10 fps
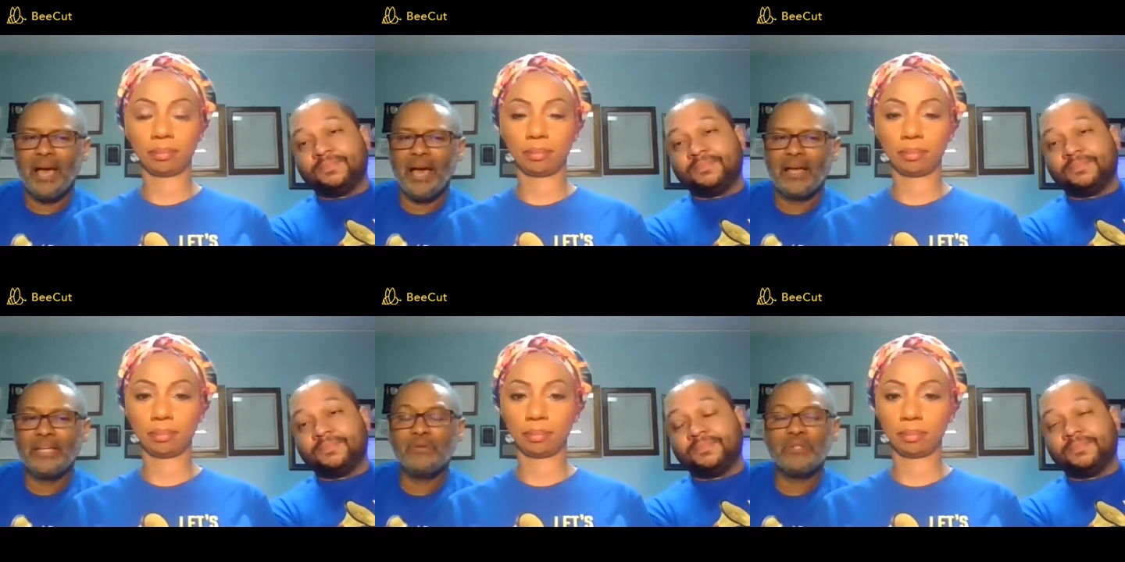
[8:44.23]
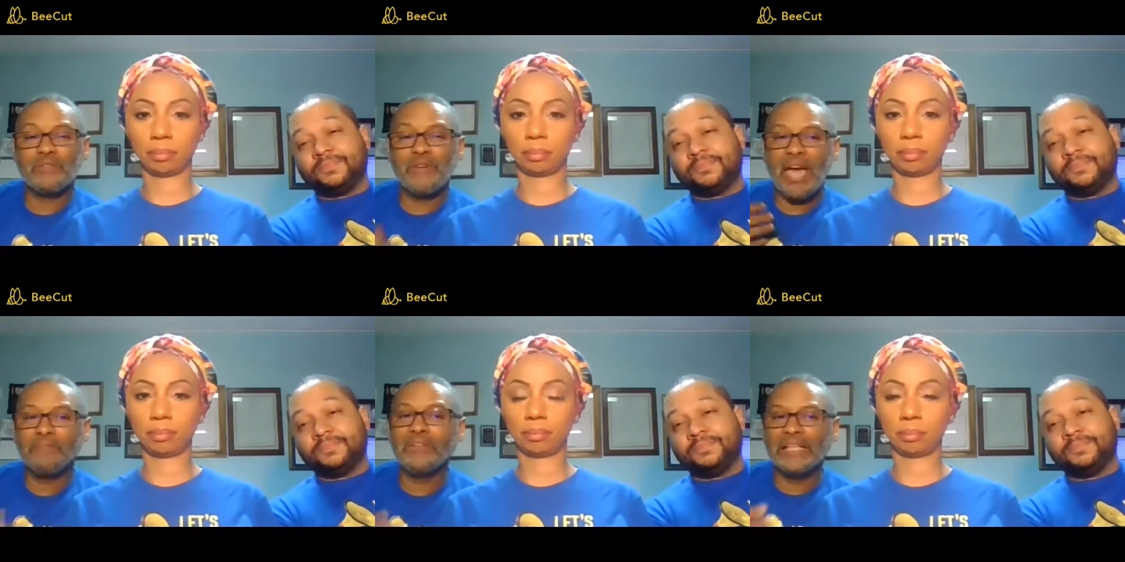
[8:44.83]
Speaker 1: And he was
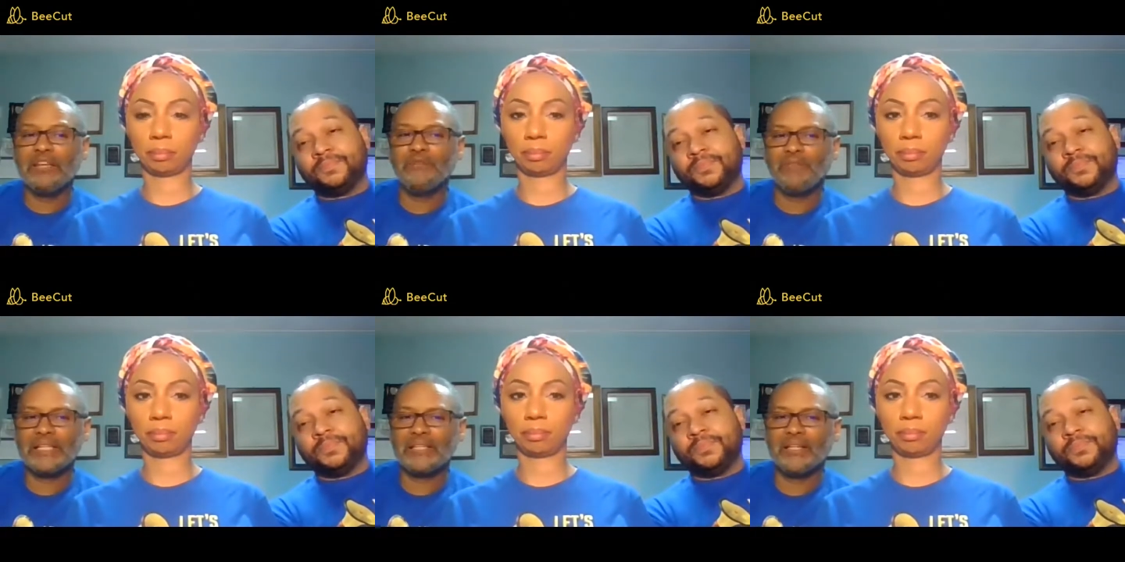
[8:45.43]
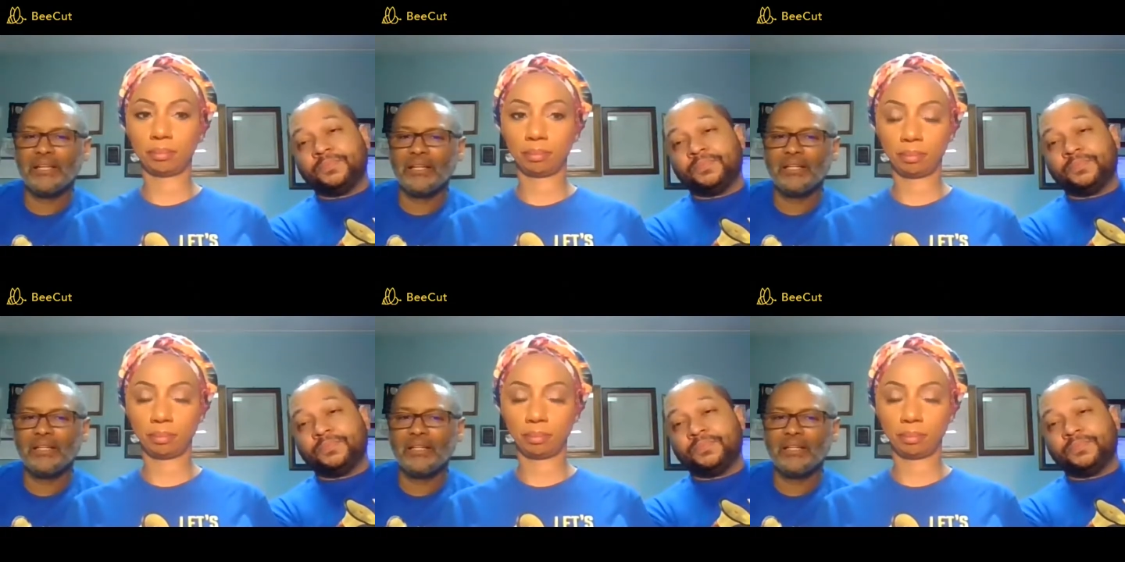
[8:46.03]
heavily invested in it.